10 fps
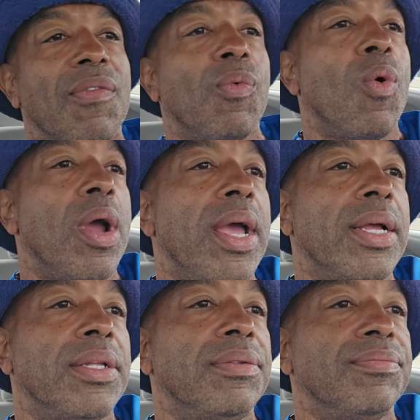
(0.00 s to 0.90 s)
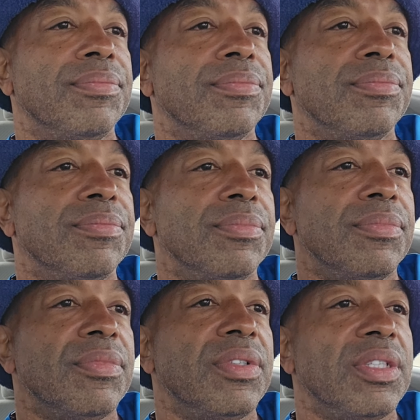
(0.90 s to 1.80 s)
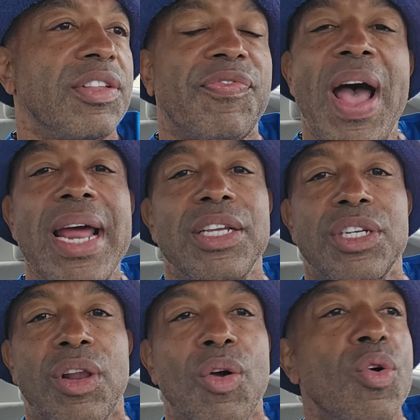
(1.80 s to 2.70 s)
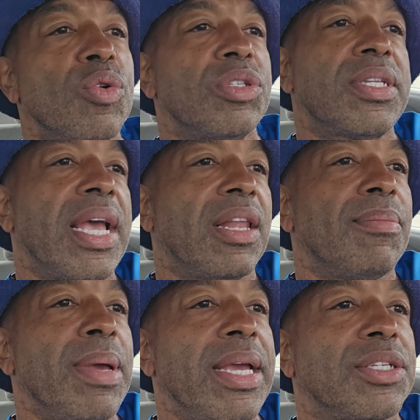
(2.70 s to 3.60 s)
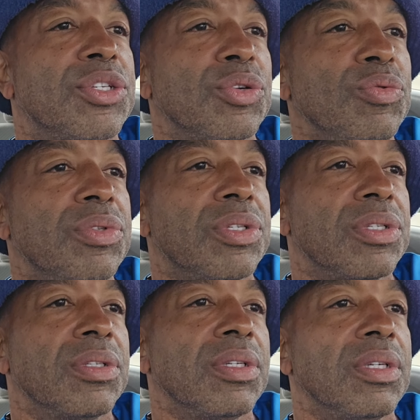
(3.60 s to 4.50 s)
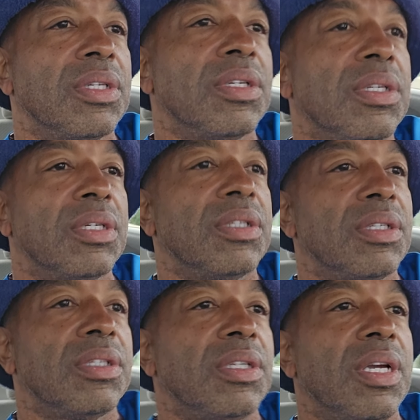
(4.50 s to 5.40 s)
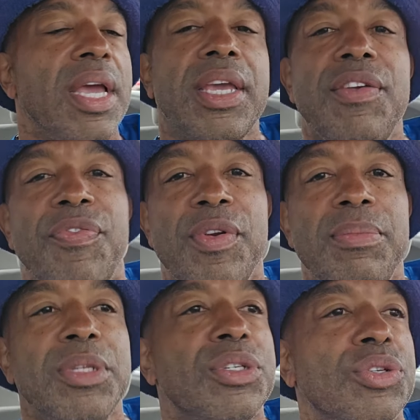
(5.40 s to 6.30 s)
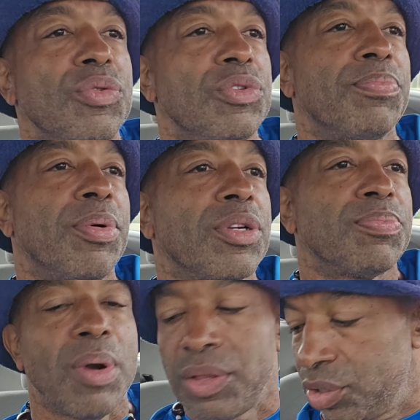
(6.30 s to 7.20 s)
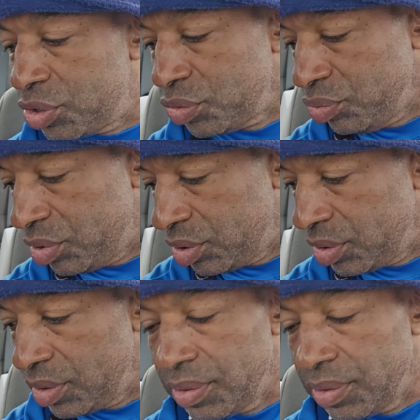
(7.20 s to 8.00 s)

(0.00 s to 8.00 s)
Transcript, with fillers: I've wore the finest clothes, tailor-made suits, Hickey Freeman suits, Brooks Brothers suits.